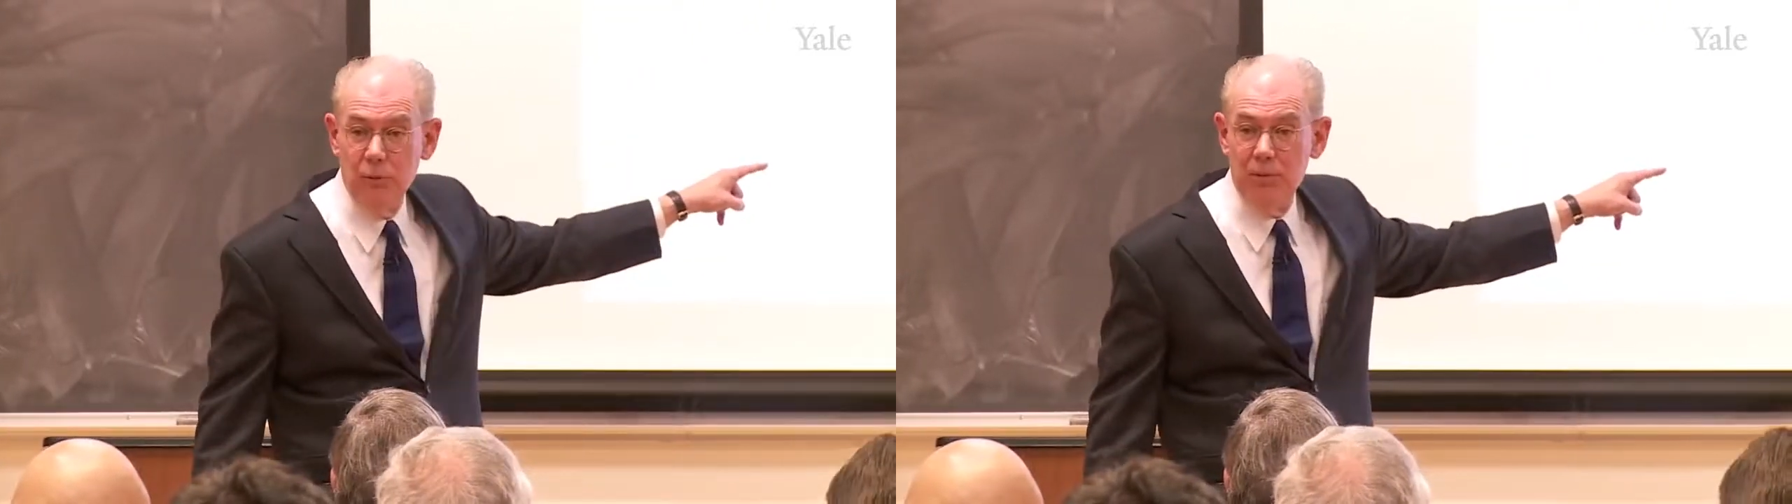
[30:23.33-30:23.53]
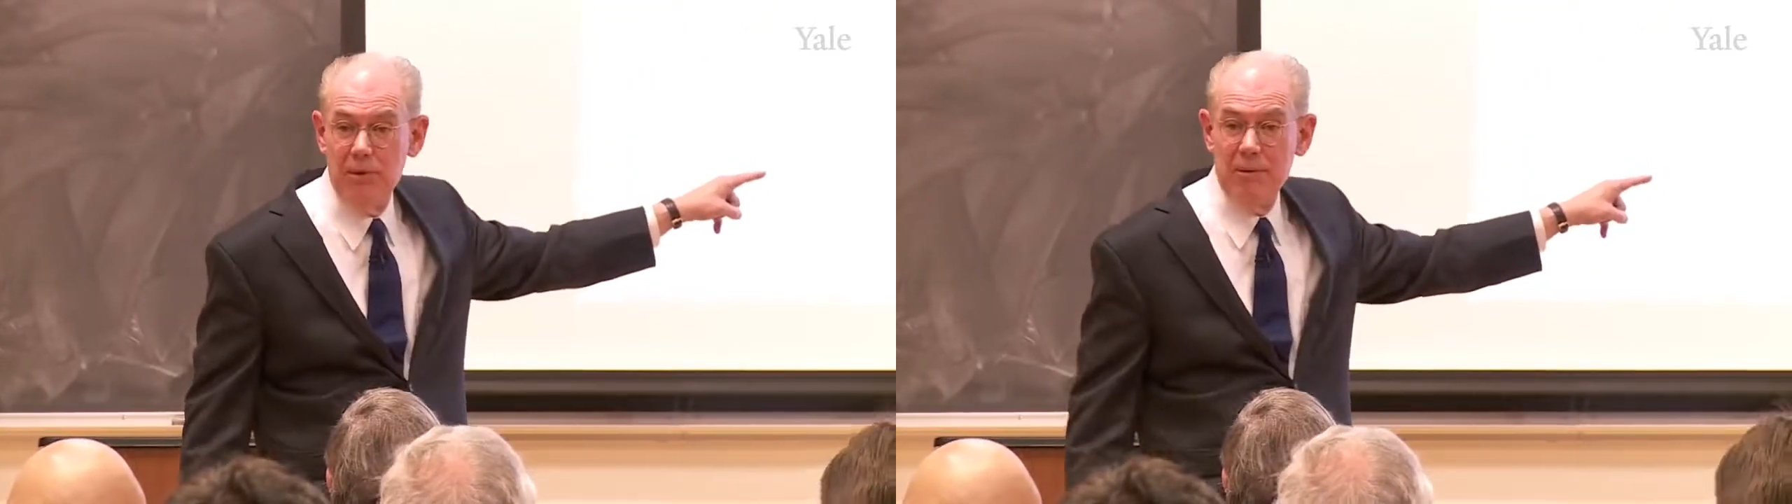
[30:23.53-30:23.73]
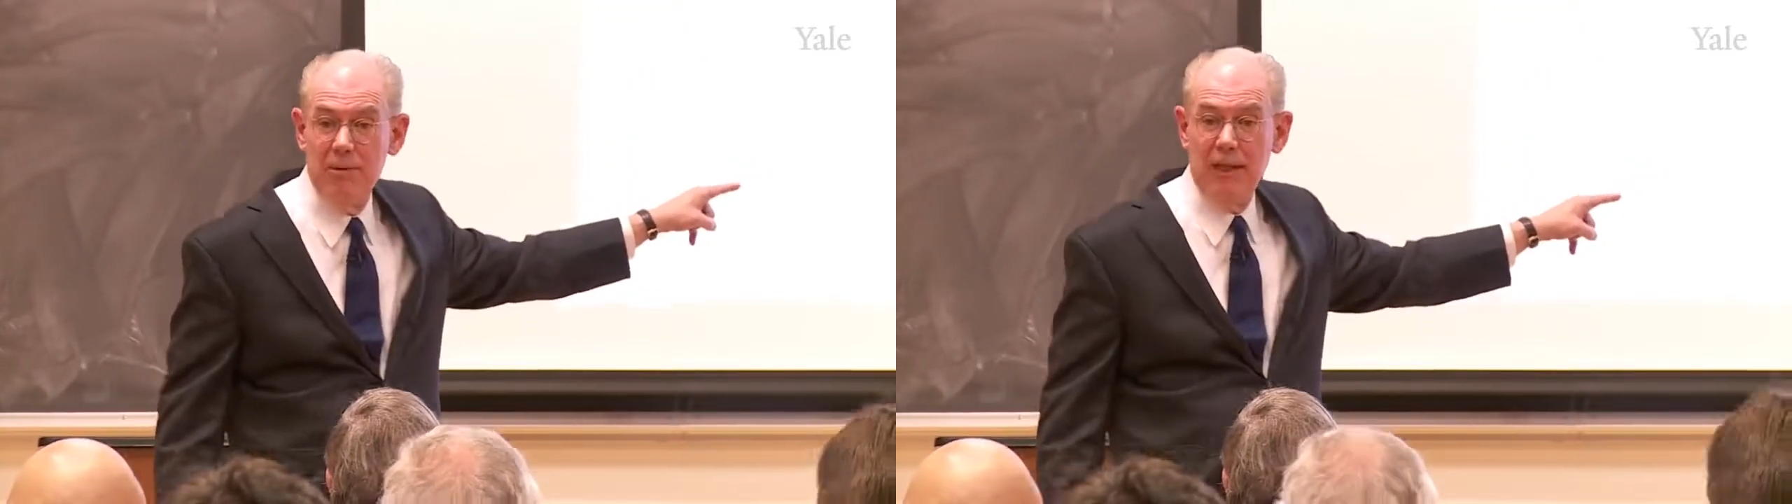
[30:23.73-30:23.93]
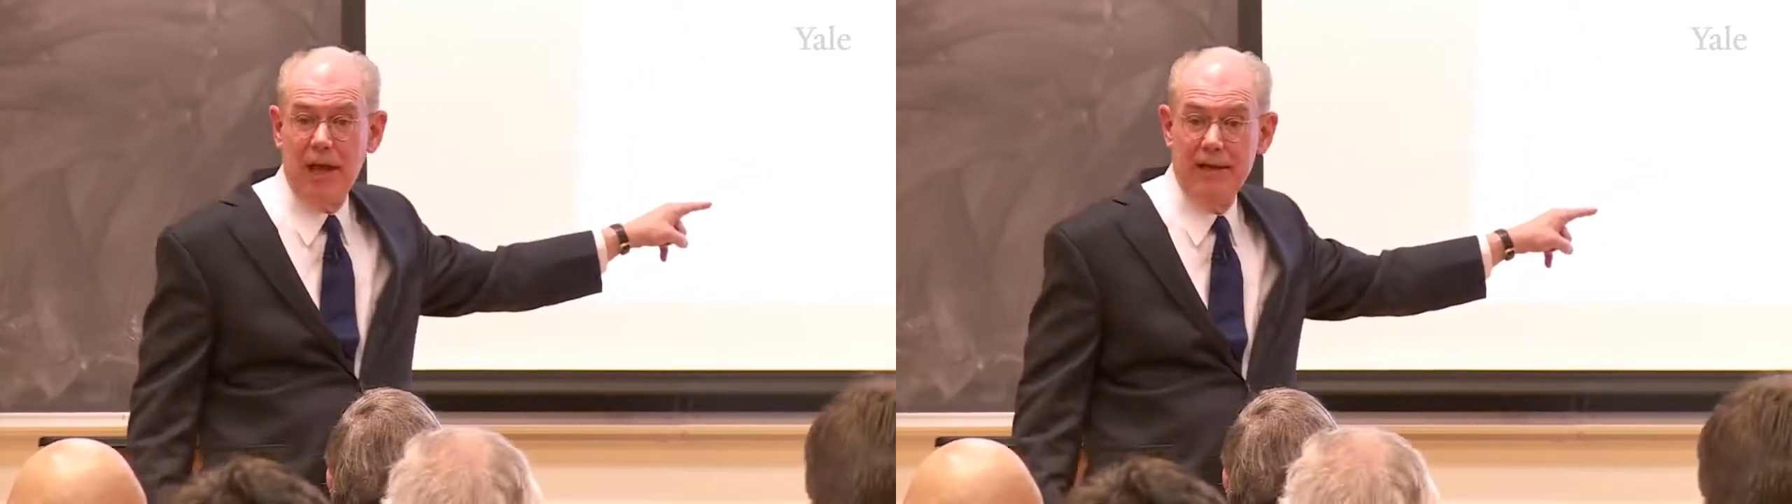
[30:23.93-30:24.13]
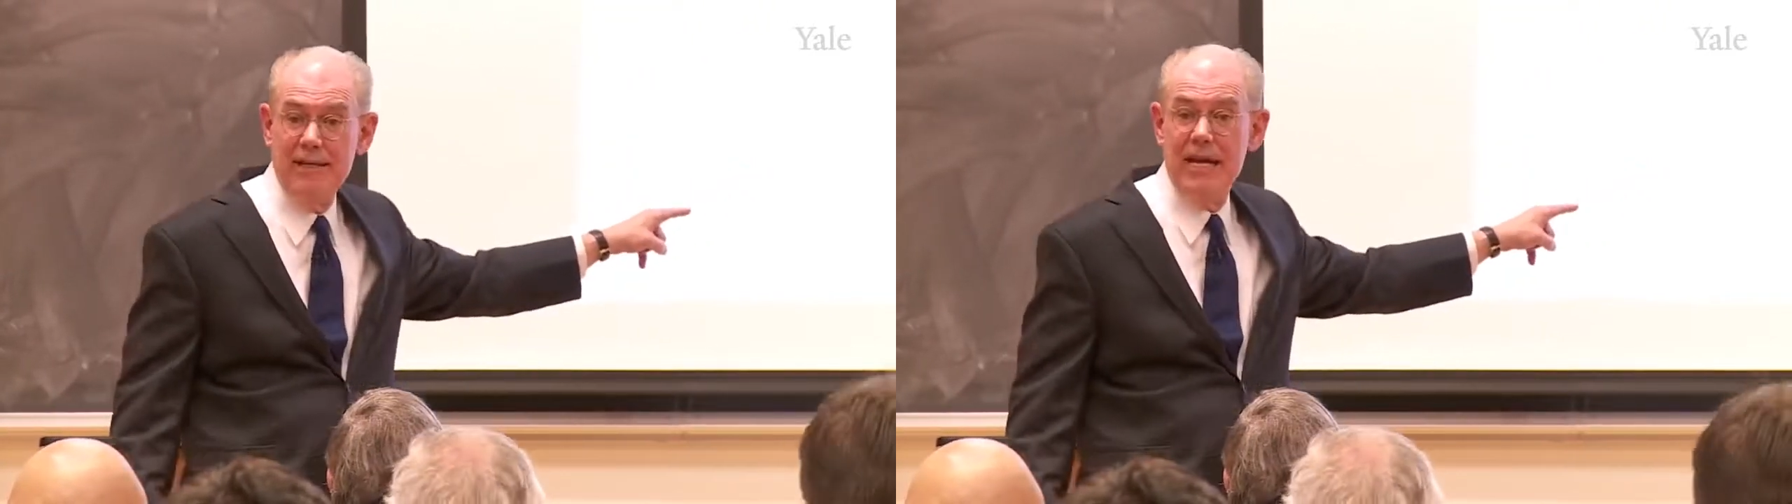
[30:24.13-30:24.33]
with people
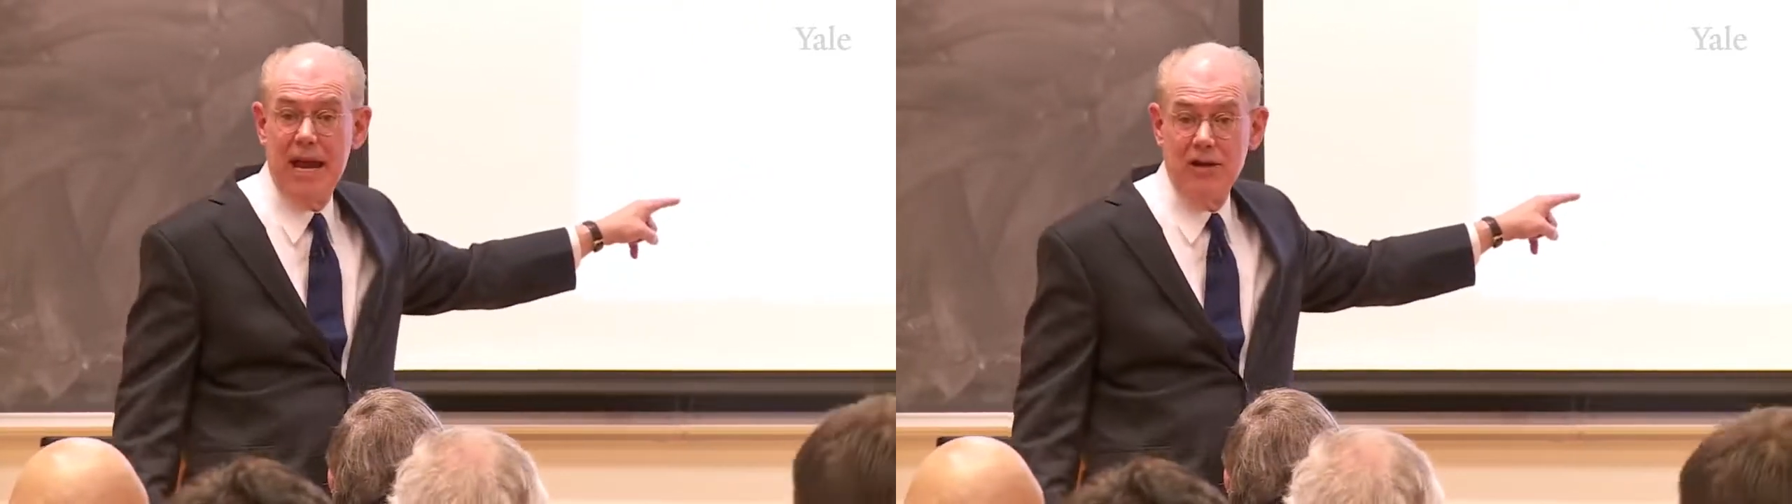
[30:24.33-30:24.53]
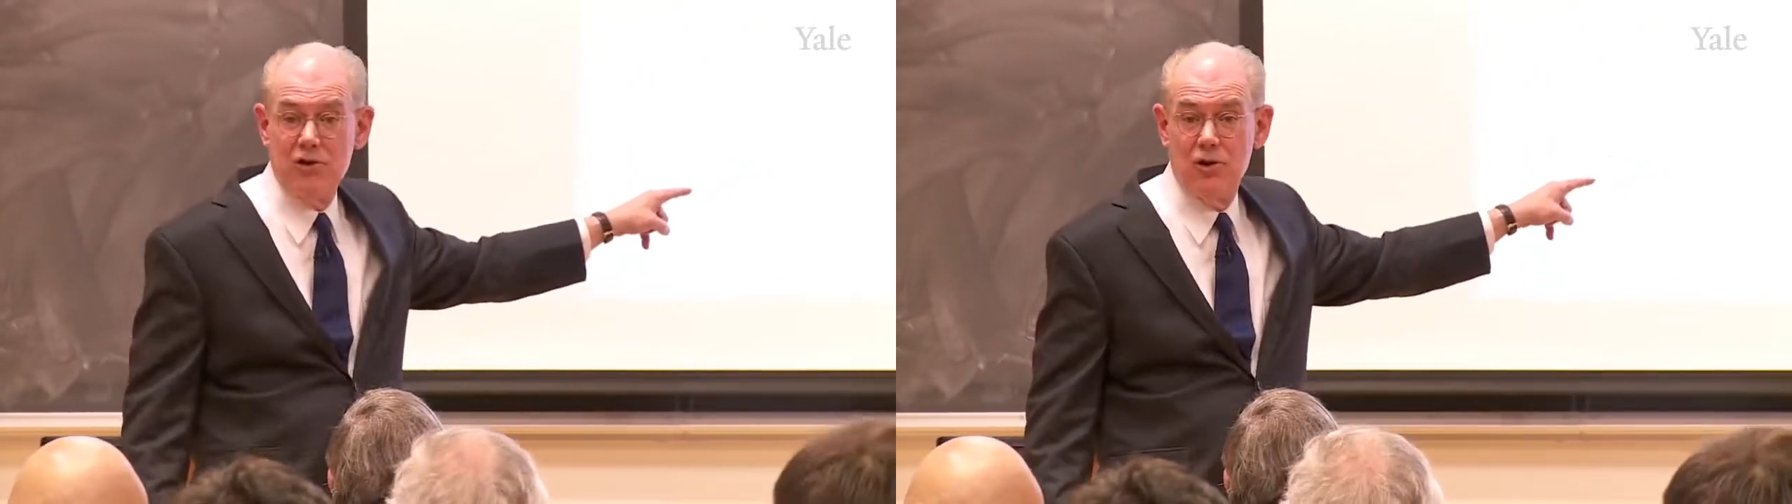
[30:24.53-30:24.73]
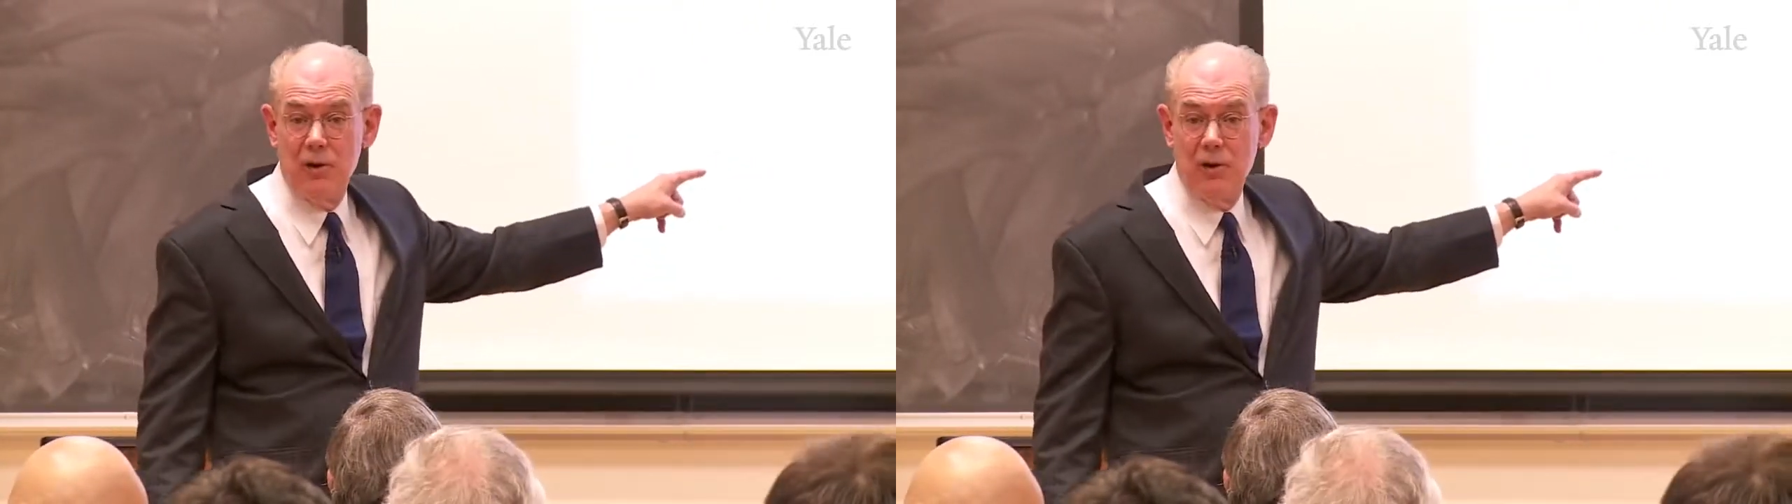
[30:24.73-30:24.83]
like T H.